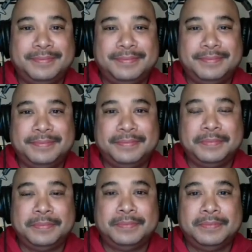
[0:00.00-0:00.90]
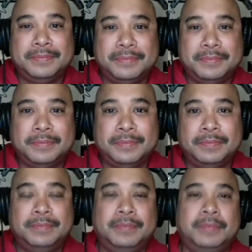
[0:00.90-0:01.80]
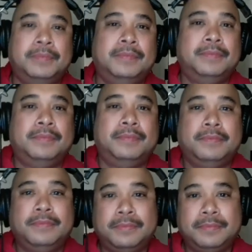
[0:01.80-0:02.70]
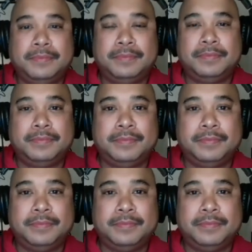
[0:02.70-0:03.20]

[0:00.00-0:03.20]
The person shown says nothing.